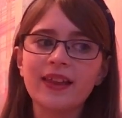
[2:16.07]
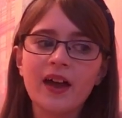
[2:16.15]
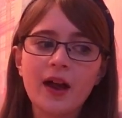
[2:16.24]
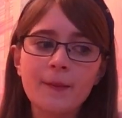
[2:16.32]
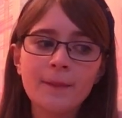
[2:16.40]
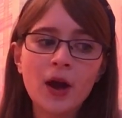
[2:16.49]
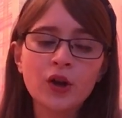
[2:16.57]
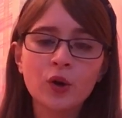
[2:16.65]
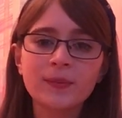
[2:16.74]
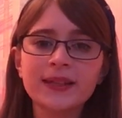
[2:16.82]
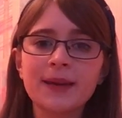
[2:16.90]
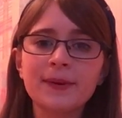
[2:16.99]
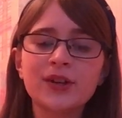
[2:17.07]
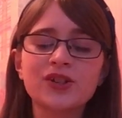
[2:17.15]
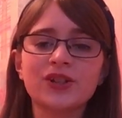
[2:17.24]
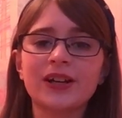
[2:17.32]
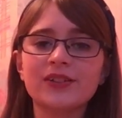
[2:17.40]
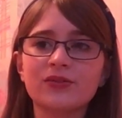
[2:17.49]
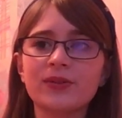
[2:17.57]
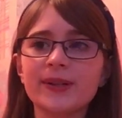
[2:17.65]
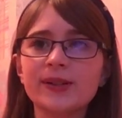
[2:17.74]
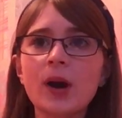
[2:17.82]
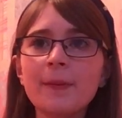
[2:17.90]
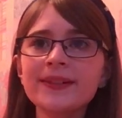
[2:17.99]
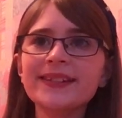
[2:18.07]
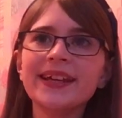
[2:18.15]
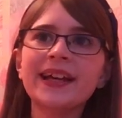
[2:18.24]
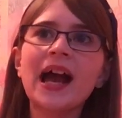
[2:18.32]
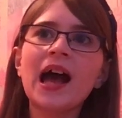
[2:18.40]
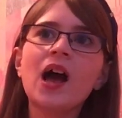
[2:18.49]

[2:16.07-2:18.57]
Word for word: um, an update because you guys are always commenting